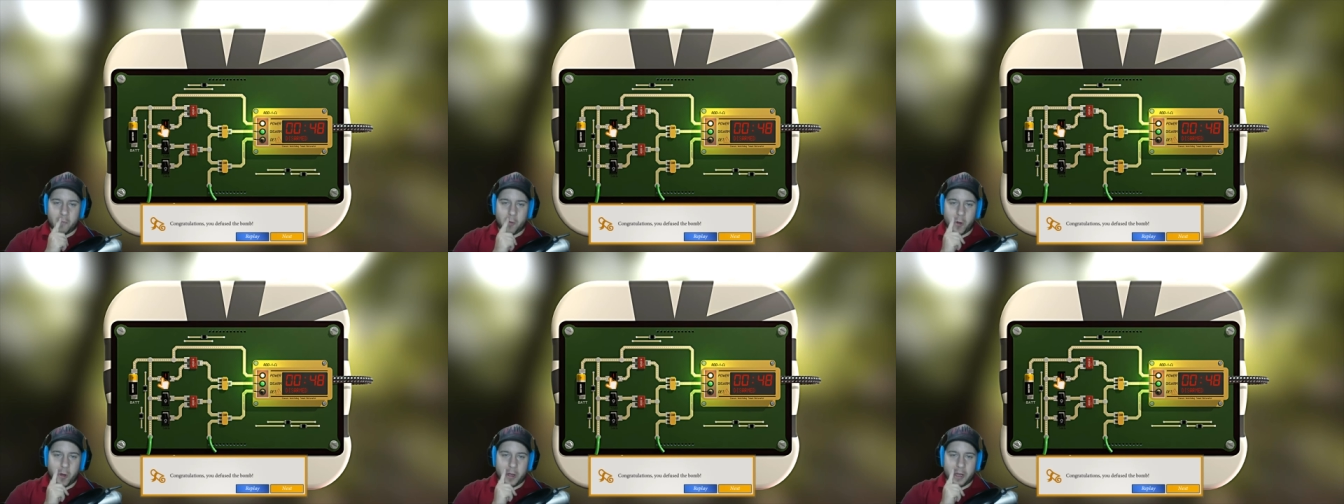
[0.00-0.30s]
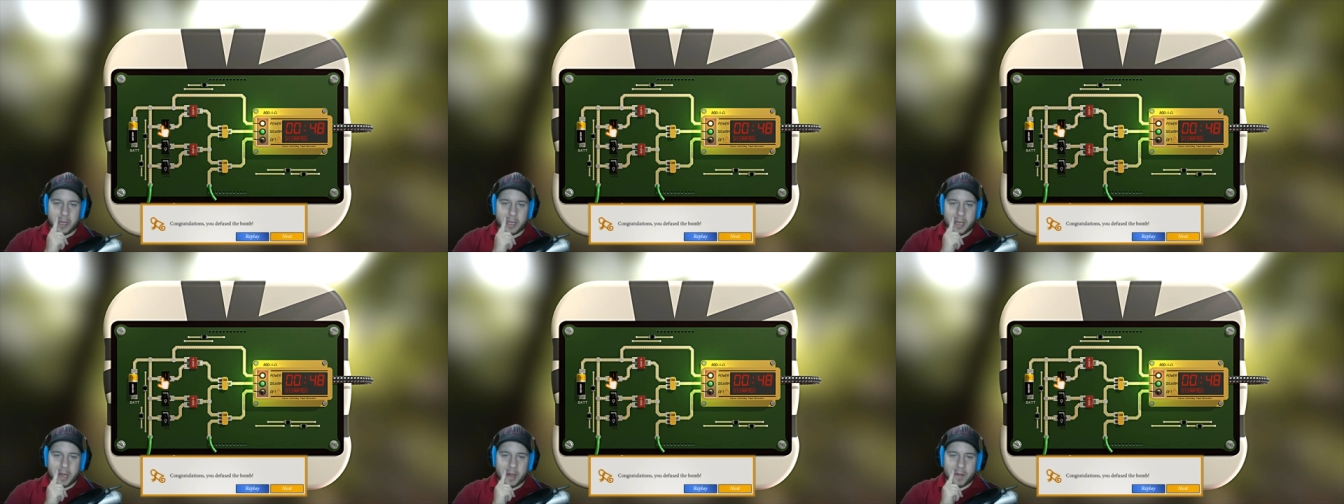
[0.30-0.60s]

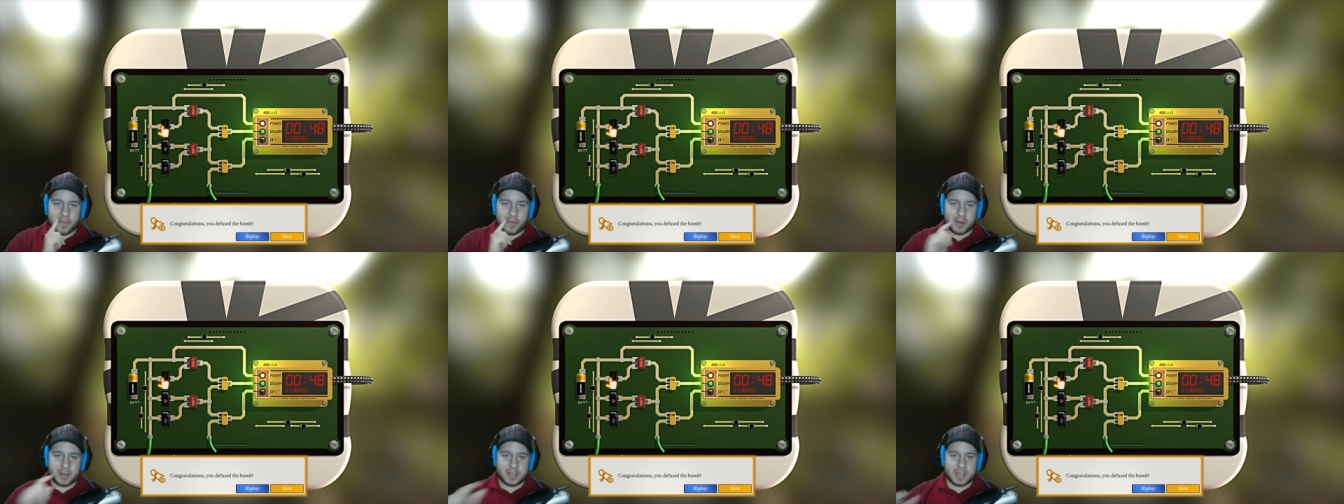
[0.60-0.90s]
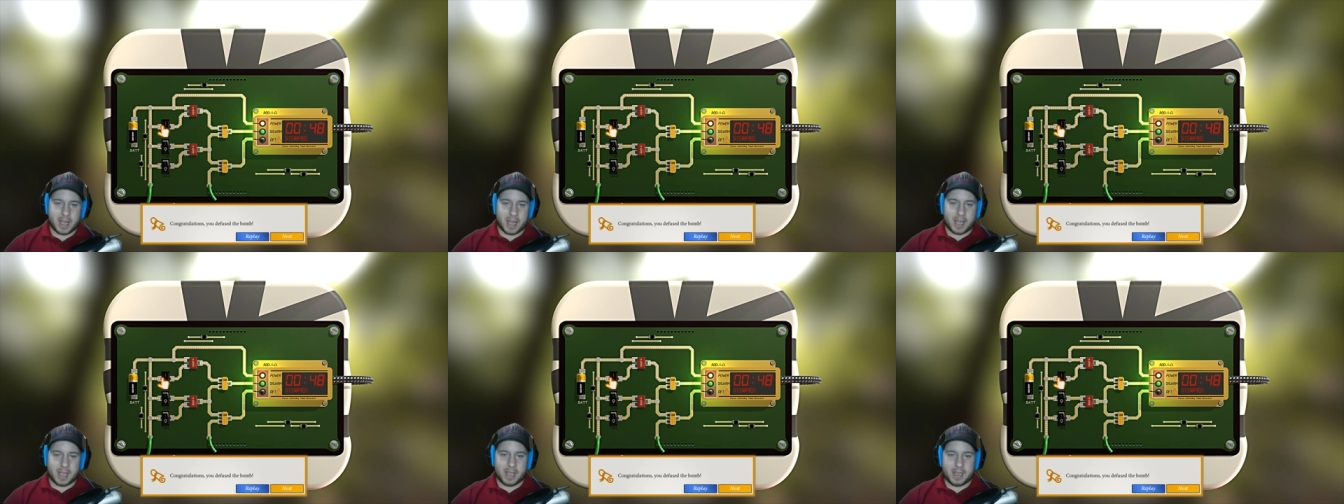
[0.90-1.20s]
worried there for a
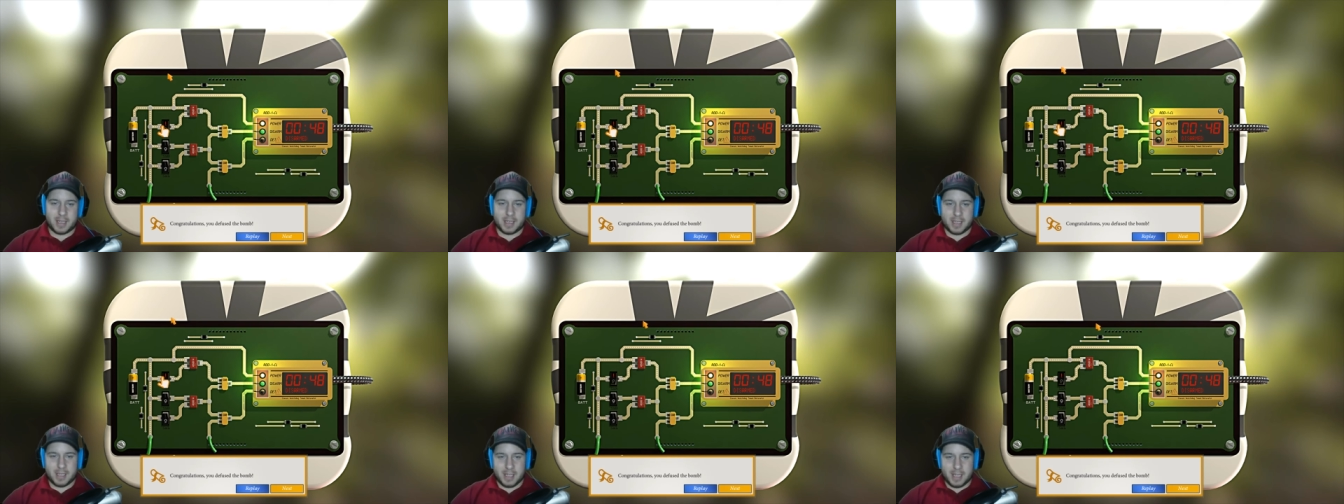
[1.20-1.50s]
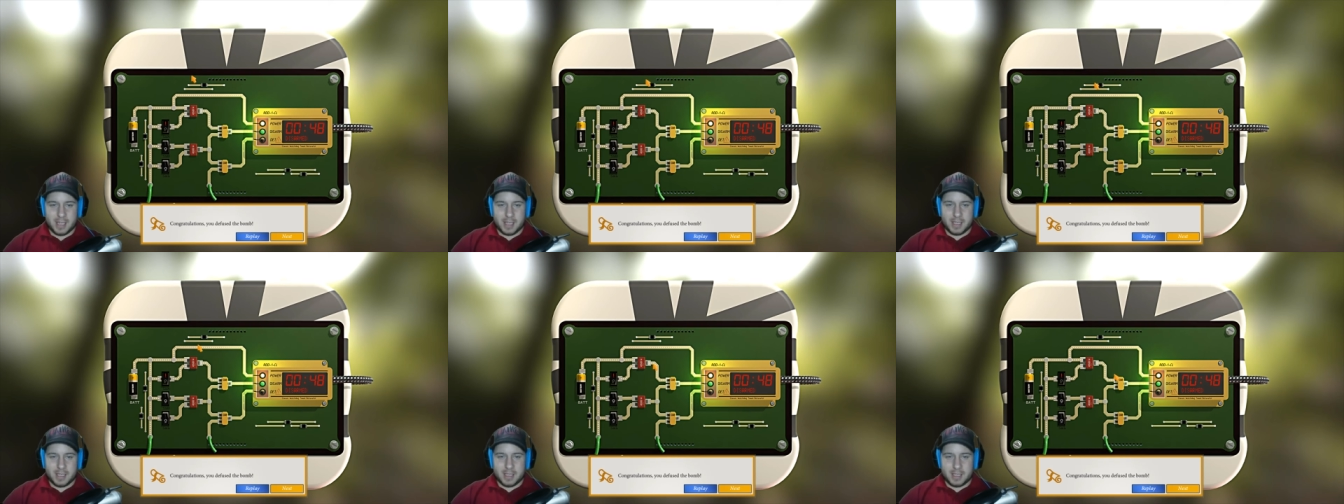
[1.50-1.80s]
second.
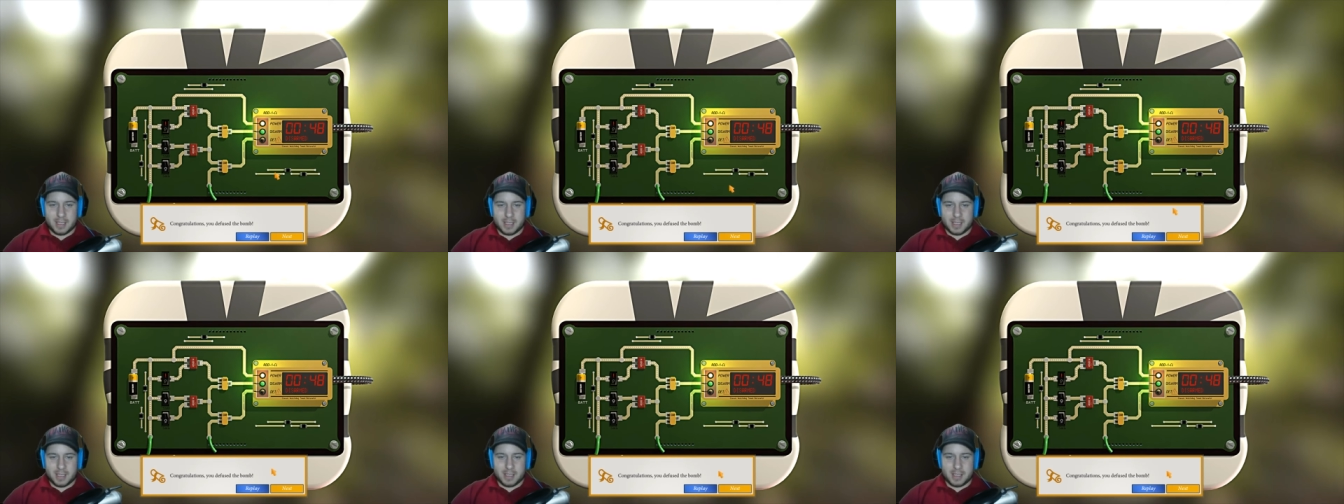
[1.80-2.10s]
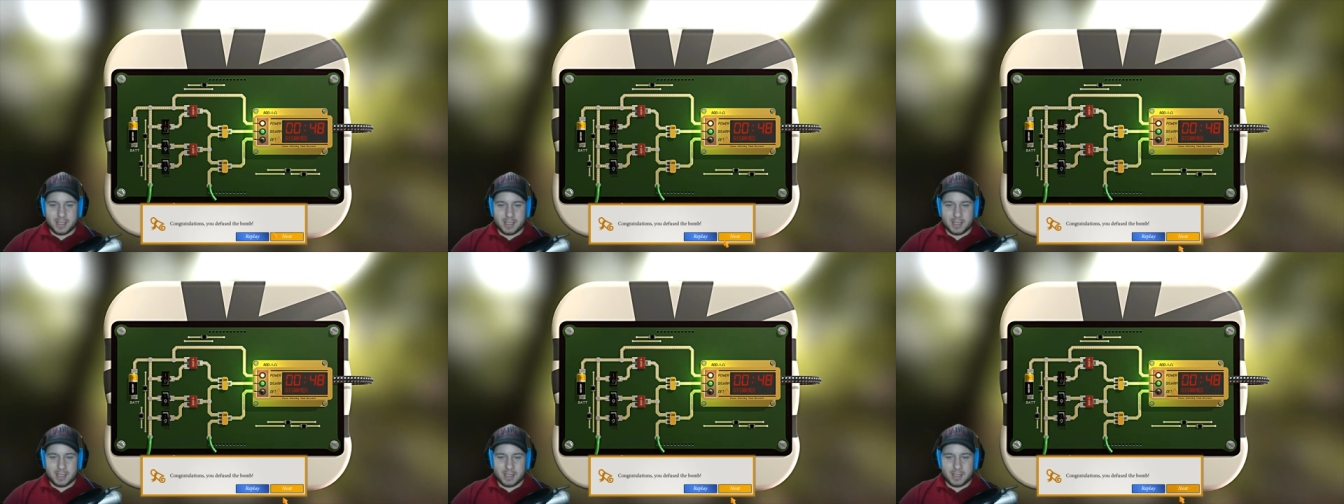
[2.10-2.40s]

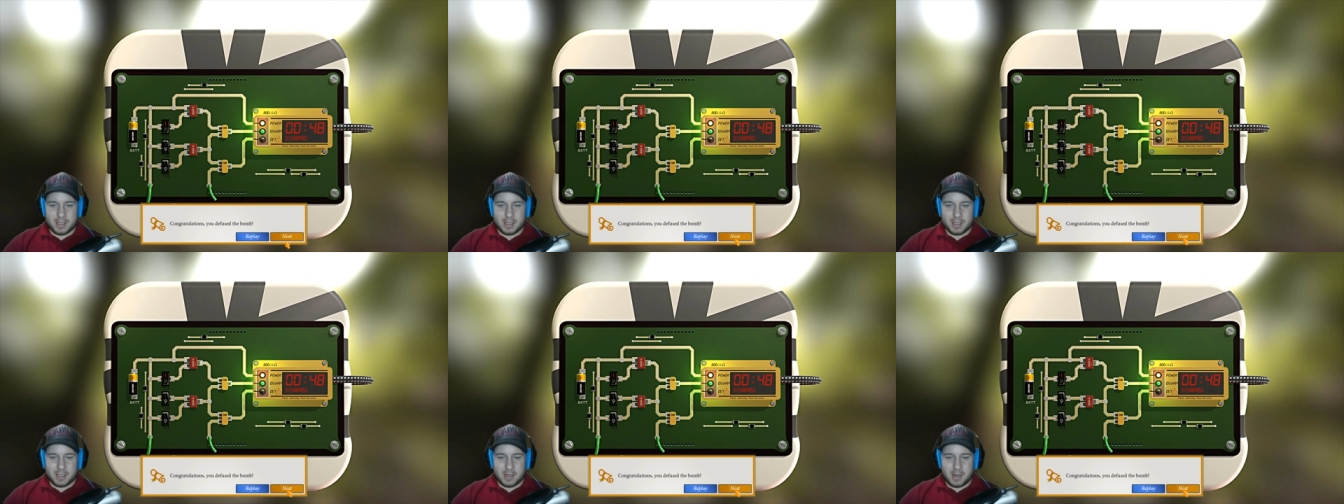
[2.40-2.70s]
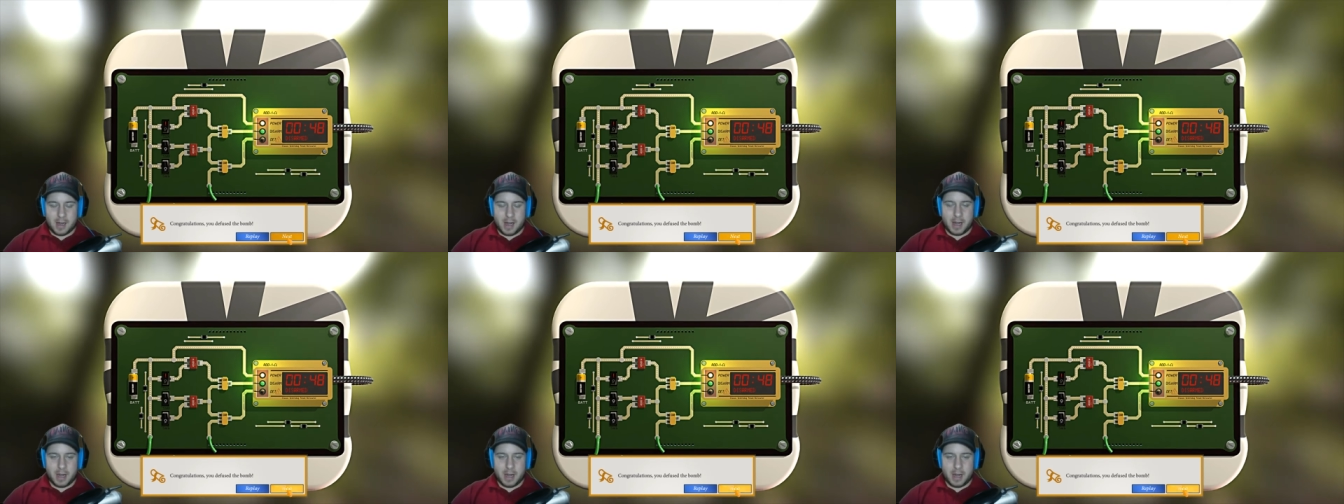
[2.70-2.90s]
Alright,